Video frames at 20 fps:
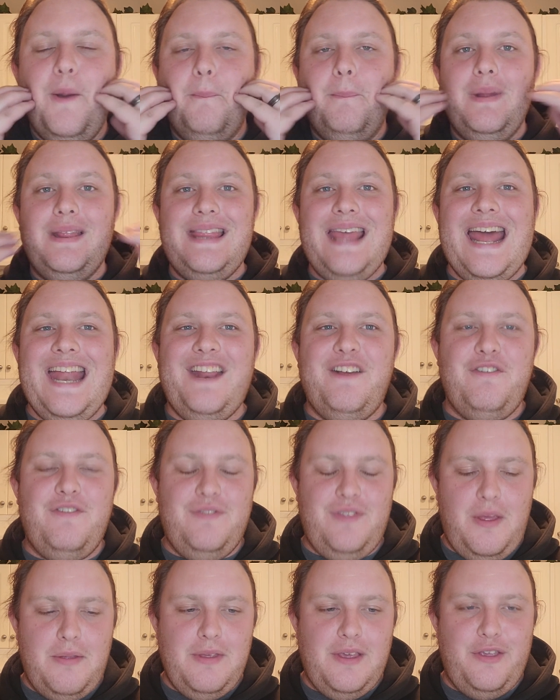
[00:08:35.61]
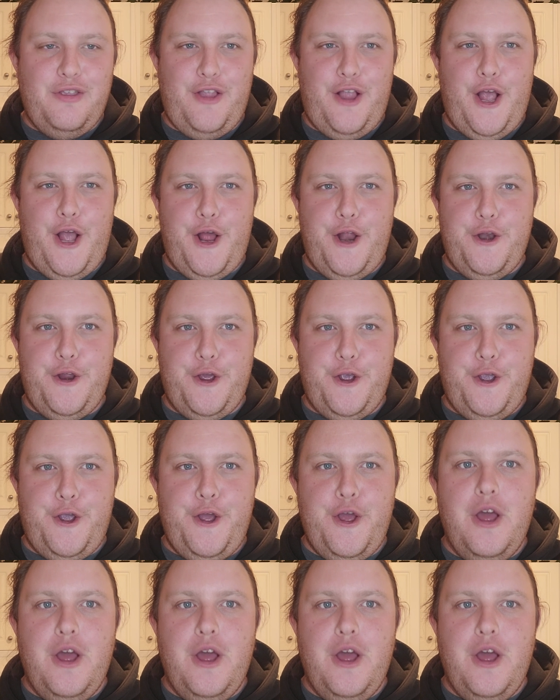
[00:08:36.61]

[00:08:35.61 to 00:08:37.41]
but then if something's tannic,